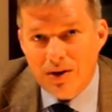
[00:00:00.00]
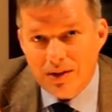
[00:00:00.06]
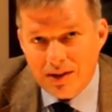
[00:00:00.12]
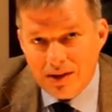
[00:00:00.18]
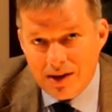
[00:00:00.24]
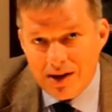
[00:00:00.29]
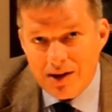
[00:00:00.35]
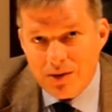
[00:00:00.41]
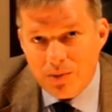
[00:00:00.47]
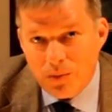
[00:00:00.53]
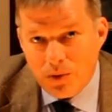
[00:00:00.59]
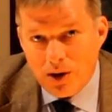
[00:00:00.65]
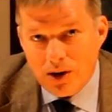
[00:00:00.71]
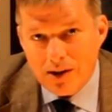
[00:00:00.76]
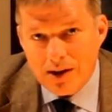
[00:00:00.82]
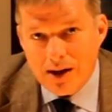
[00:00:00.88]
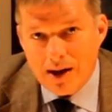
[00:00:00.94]
Lake
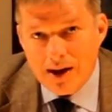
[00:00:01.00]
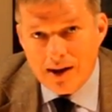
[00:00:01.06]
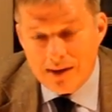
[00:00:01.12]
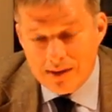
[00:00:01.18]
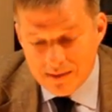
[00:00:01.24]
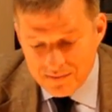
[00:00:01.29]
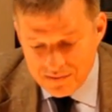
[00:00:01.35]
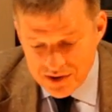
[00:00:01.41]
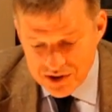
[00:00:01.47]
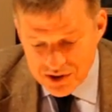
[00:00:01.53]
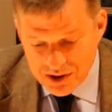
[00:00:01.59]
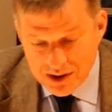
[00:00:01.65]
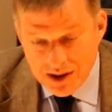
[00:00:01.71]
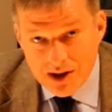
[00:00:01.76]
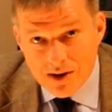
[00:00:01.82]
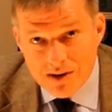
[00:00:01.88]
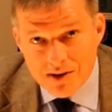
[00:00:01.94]
walleye fishing
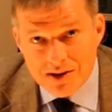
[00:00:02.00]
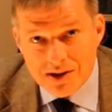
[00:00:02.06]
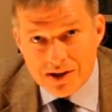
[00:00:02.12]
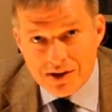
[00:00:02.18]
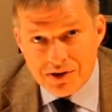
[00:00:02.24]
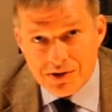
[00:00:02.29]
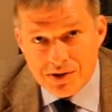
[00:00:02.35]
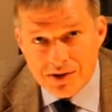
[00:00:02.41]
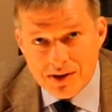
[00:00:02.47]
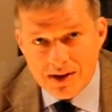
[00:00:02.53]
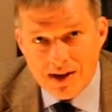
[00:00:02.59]
heritage.